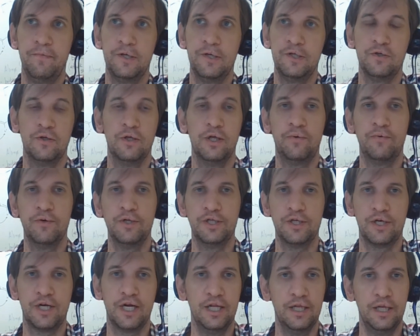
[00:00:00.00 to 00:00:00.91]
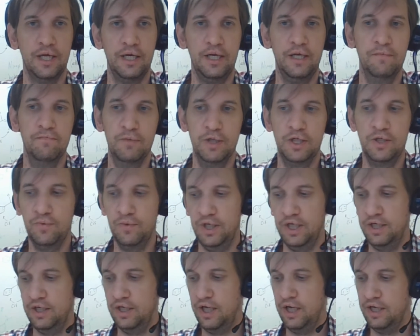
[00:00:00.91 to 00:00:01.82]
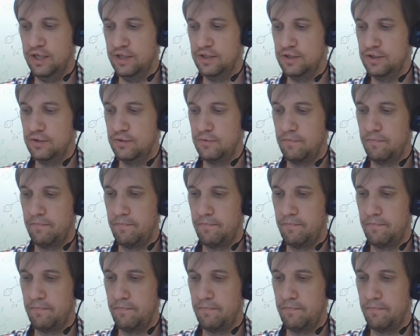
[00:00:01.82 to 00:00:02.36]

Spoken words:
So liquids are kind of that in-between case.